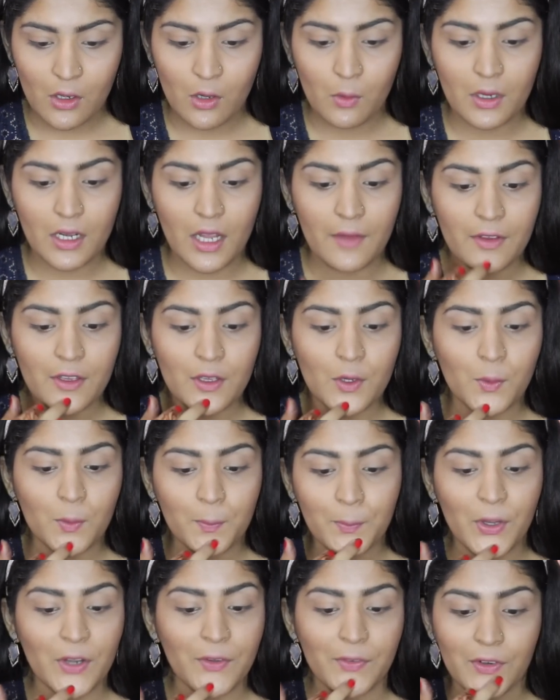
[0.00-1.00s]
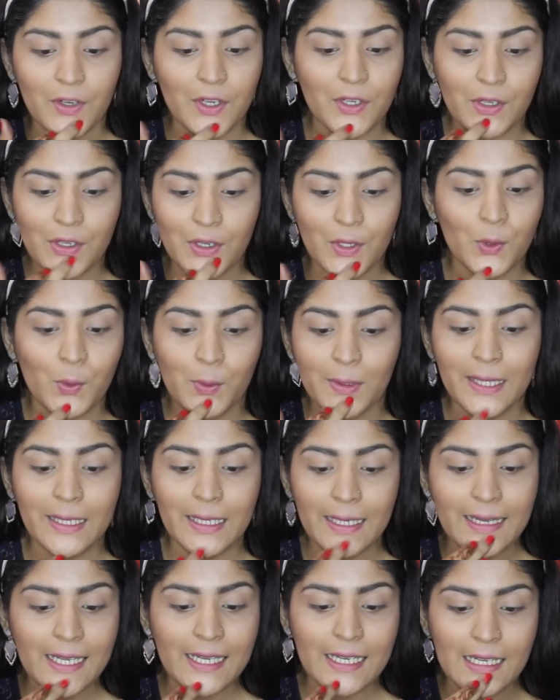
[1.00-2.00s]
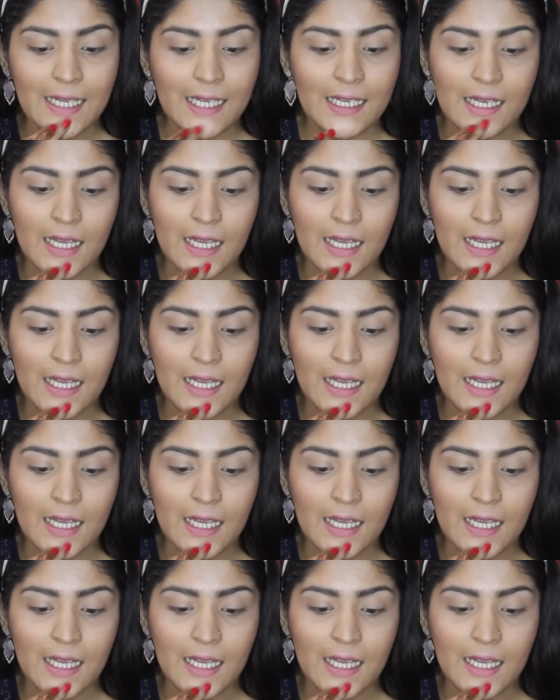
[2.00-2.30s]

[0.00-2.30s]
or whatever you prefer to do with it.